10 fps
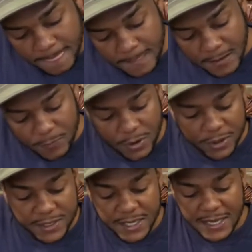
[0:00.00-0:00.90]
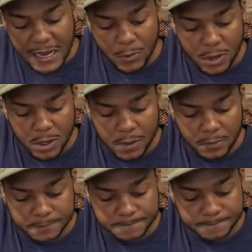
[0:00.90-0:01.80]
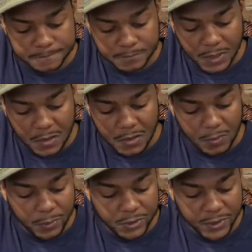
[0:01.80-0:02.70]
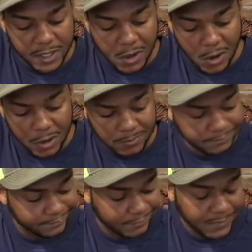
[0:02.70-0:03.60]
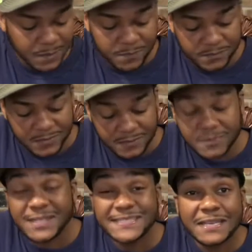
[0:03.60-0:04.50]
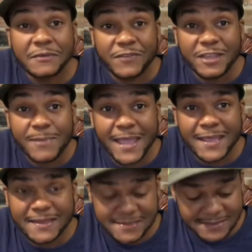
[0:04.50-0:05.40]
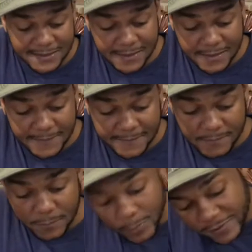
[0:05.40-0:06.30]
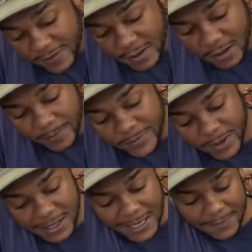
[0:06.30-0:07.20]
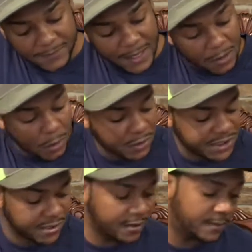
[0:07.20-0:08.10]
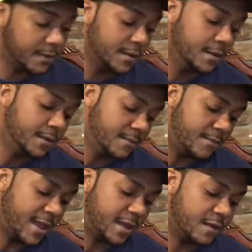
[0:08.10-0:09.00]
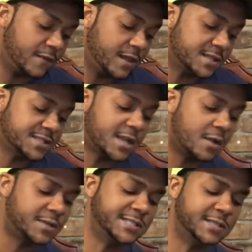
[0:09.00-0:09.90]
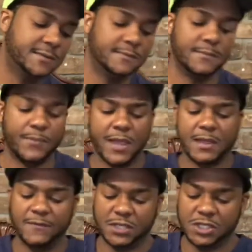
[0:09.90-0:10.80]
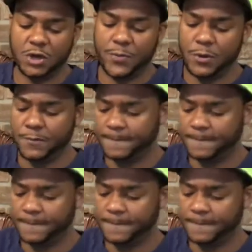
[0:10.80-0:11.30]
and we're gonna need our what do they call them? Is it the V bands with the clamp that goes to the back of the exhaust, back of the turbo.